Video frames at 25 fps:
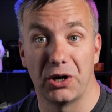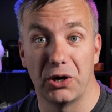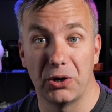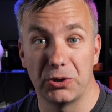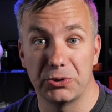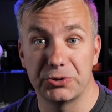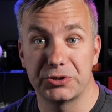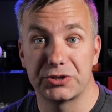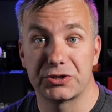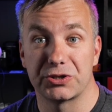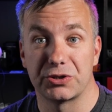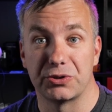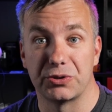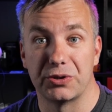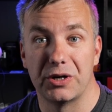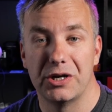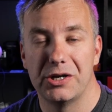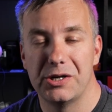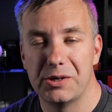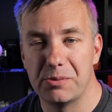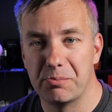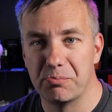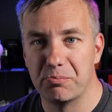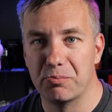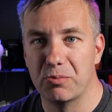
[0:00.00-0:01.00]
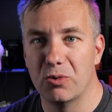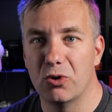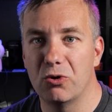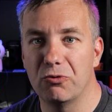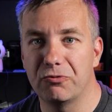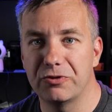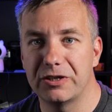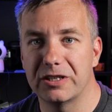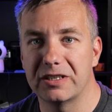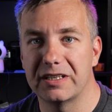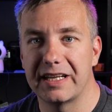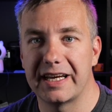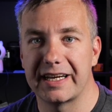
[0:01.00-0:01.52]
also
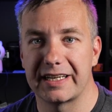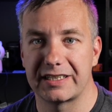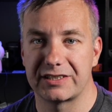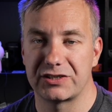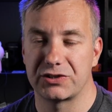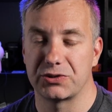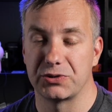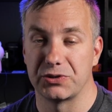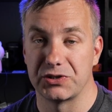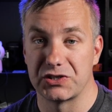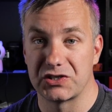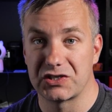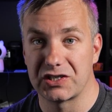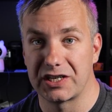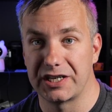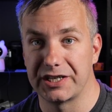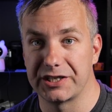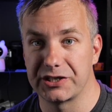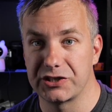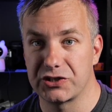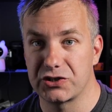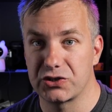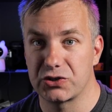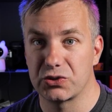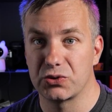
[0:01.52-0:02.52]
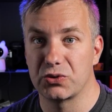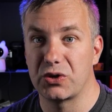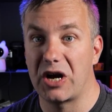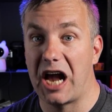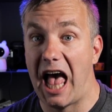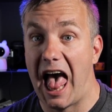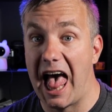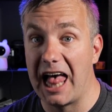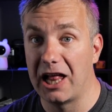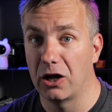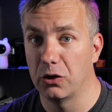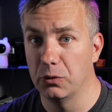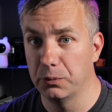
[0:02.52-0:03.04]
move the legs to a side to
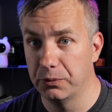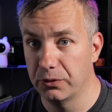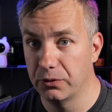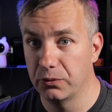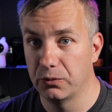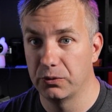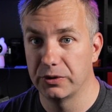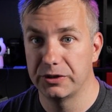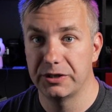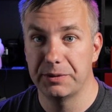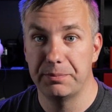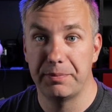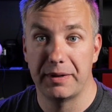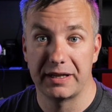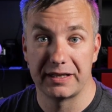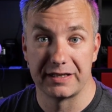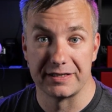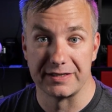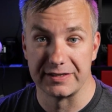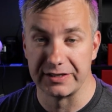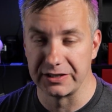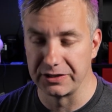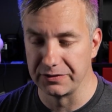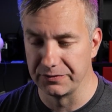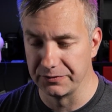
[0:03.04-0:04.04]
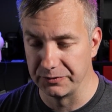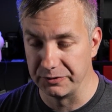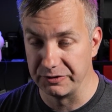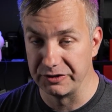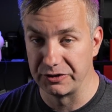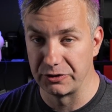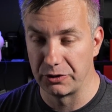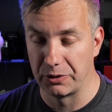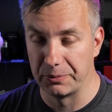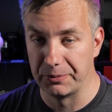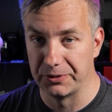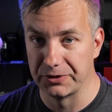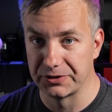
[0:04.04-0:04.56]
help with the balancing of the
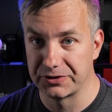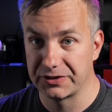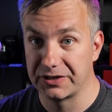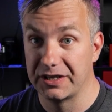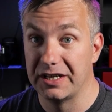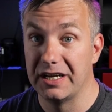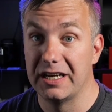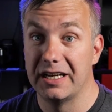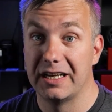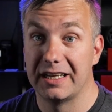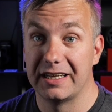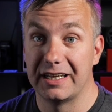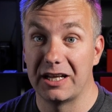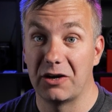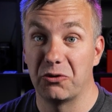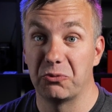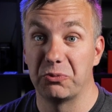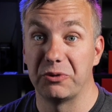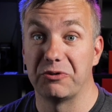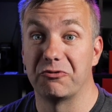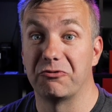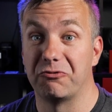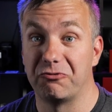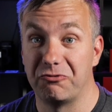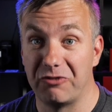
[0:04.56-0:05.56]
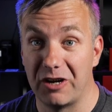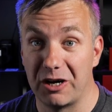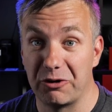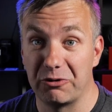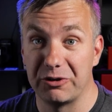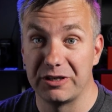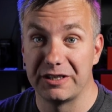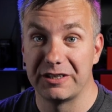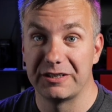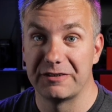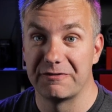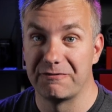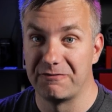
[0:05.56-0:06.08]
robot. That would be
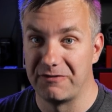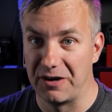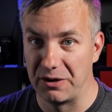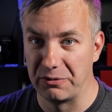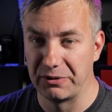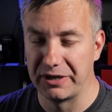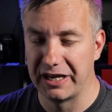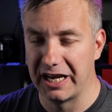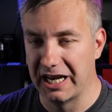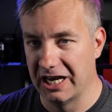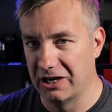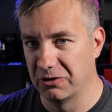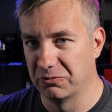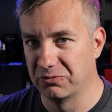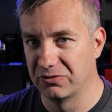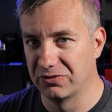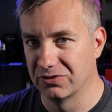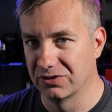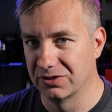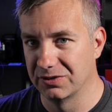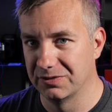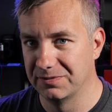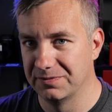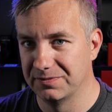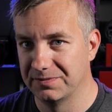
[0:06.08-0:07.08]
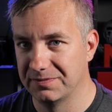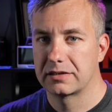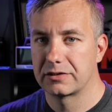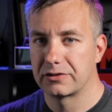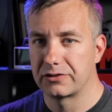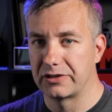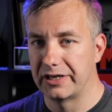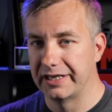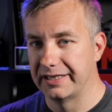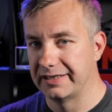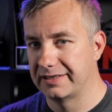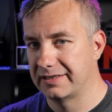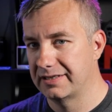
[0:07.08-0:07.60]
very, very helpful.
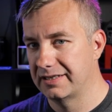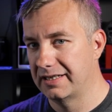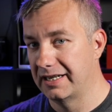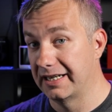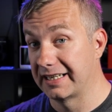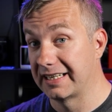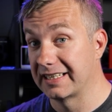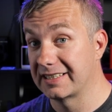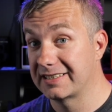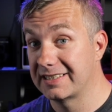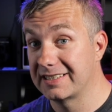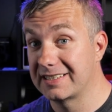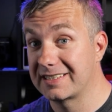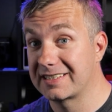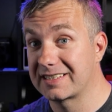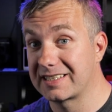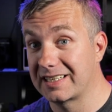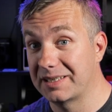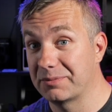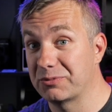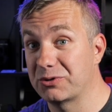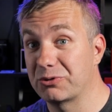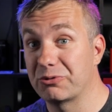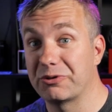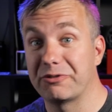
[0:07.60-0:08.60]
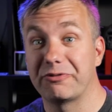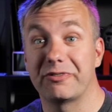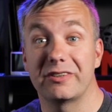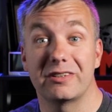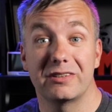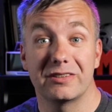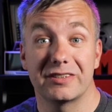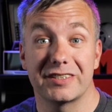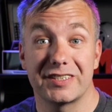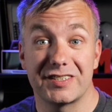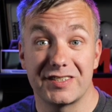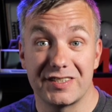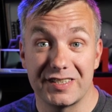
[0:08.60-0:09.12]
Right, I guess it's time to reveal
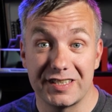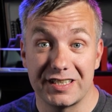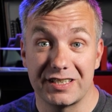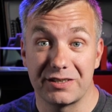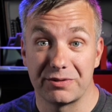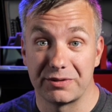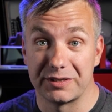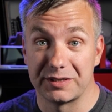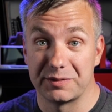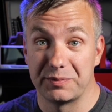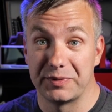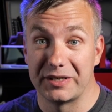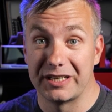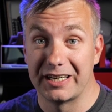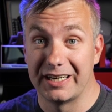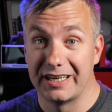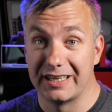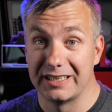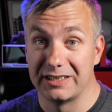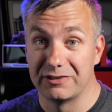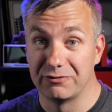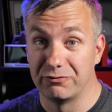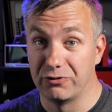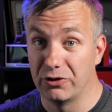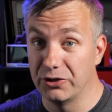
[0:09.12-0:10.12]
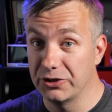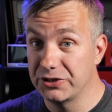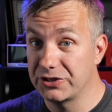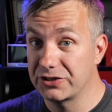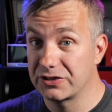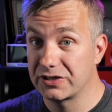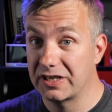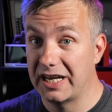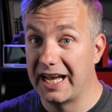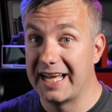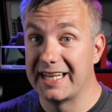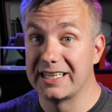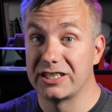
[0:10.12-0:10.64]
the secret behind
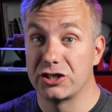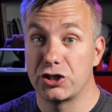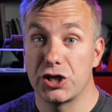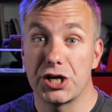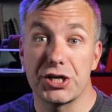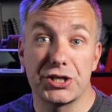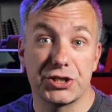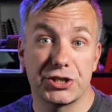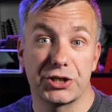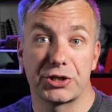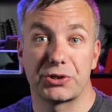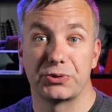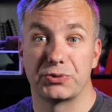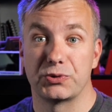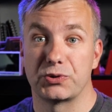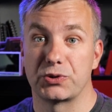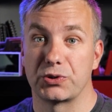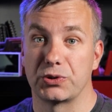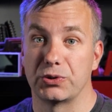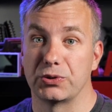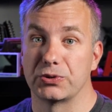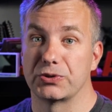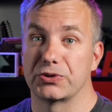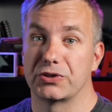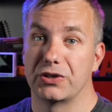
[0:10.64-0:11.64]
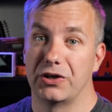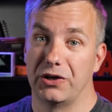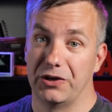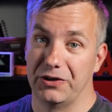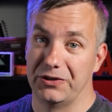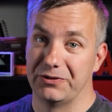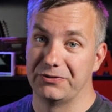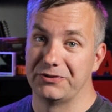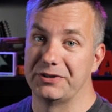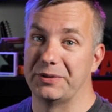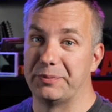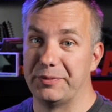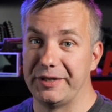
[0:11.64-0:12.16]
voice and gesture controls
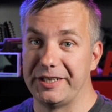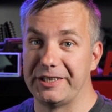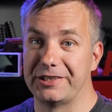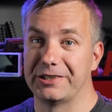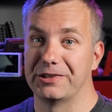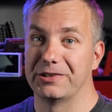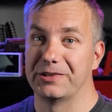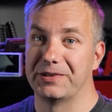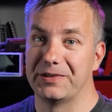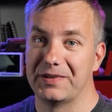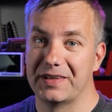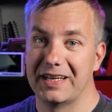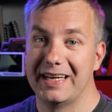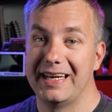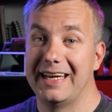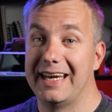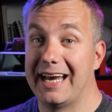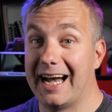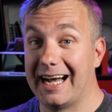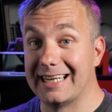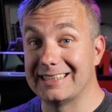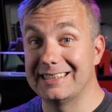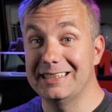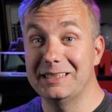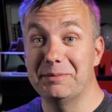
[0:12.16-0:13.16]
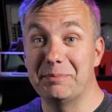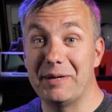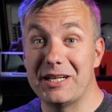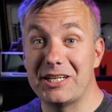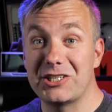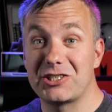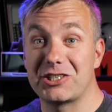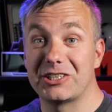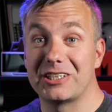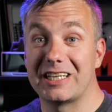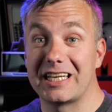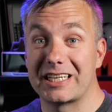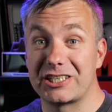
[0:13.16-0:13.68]
of the Bittle. I did
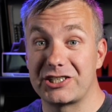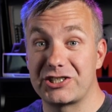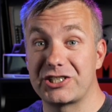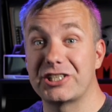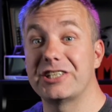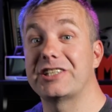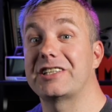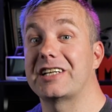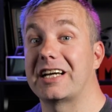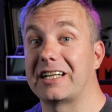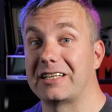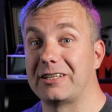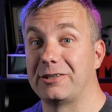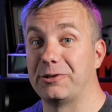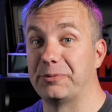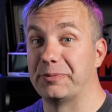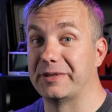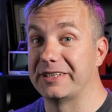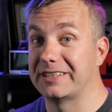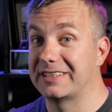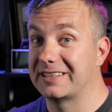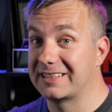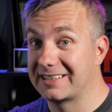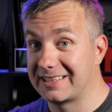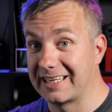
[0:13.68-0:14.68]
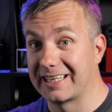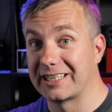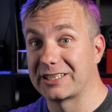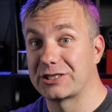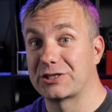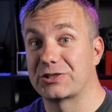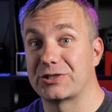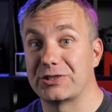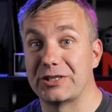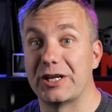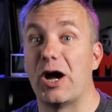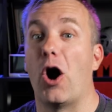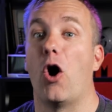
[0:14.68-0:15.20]
mention I cheat a little bit thanks
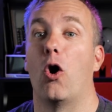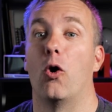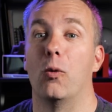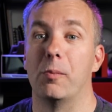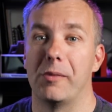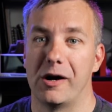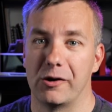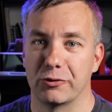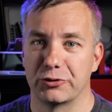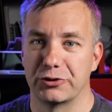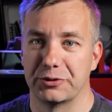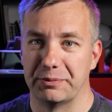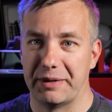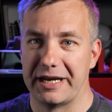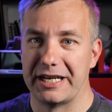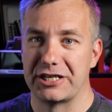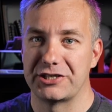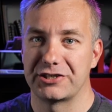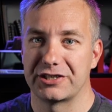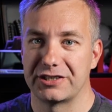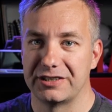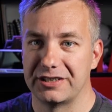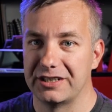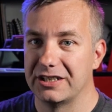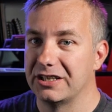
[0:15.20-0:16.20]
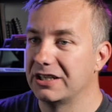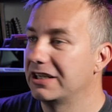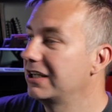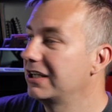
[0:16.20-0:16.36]
to the home automation.